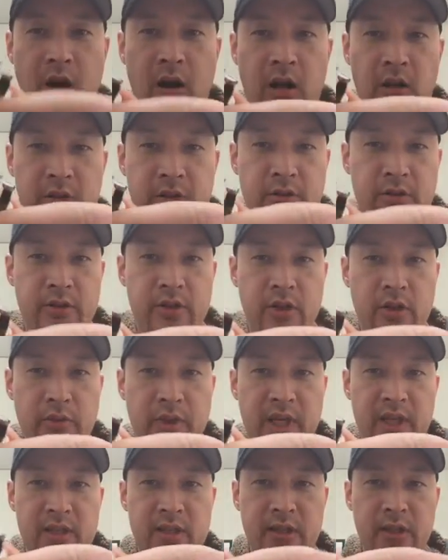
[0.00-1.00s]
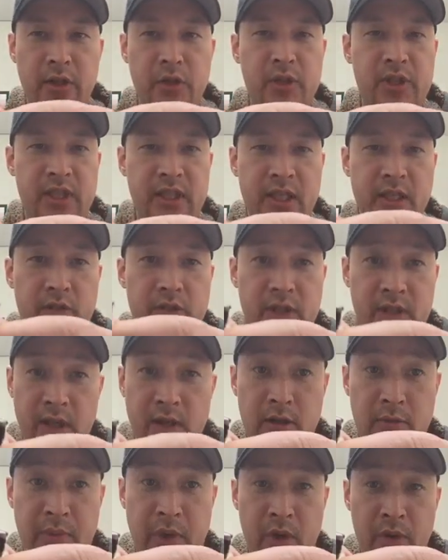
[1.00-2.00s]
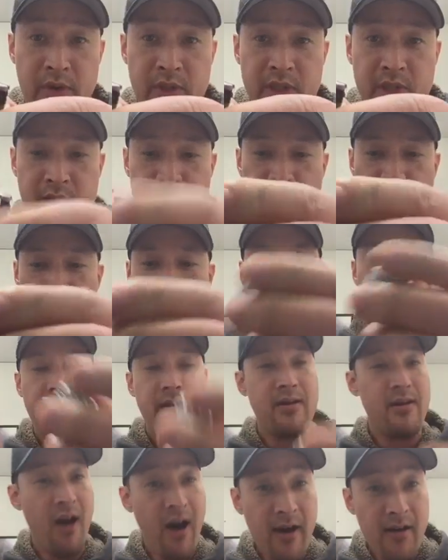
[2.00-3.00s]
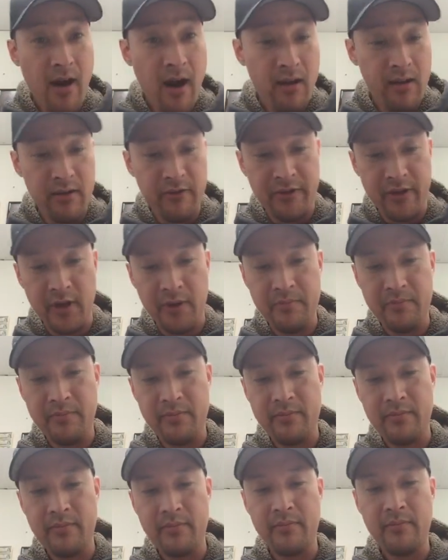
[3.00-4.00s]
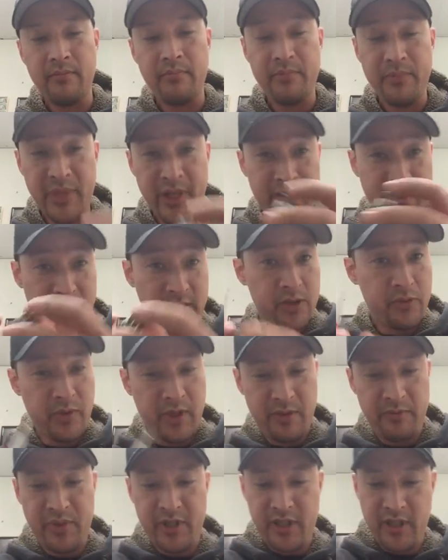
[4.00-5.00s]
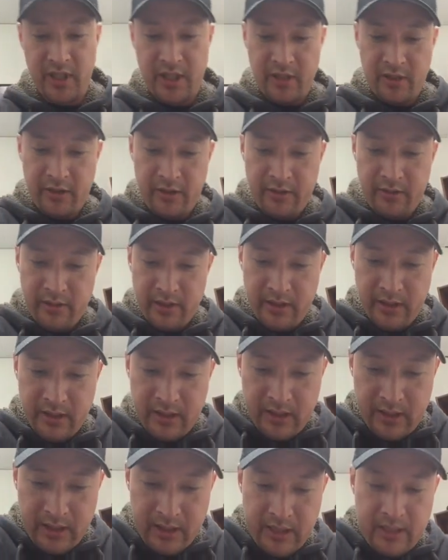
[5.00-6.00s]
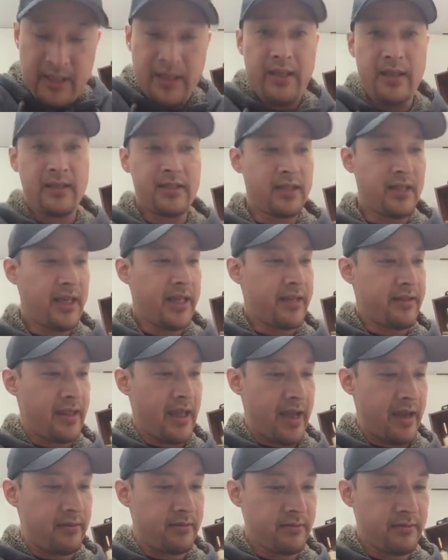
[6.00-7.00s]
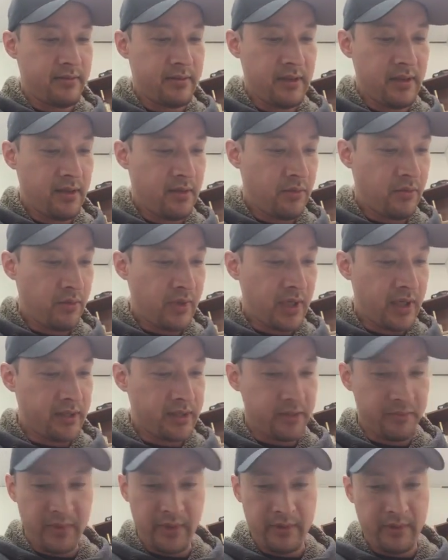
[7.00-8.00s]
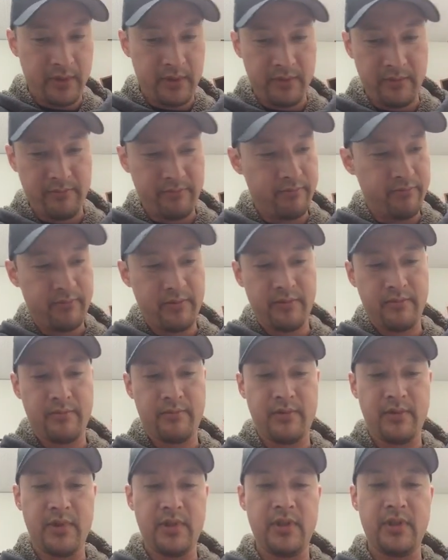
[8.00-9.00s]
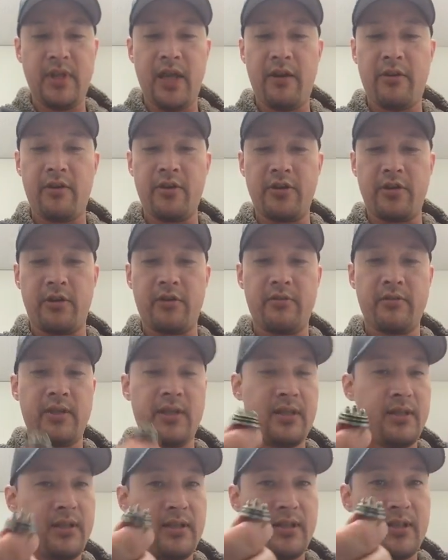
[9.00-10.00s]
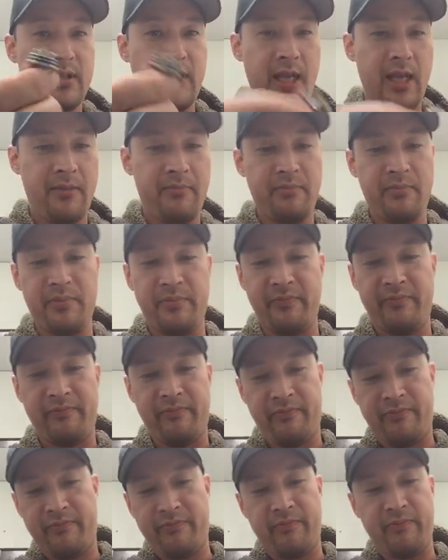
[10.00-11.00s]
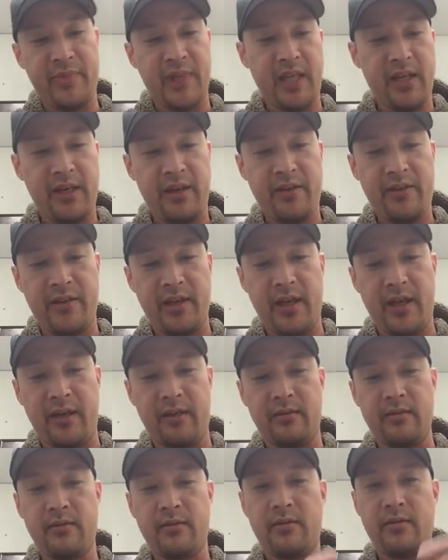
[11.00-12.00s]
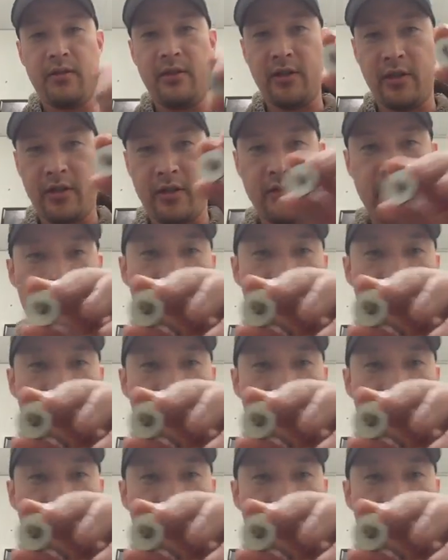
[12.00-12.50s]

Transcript: all you're doing is loosening your center post. Not all of them, but this one in particular is like that. Where else? Derringer. Same bloody thing. Look.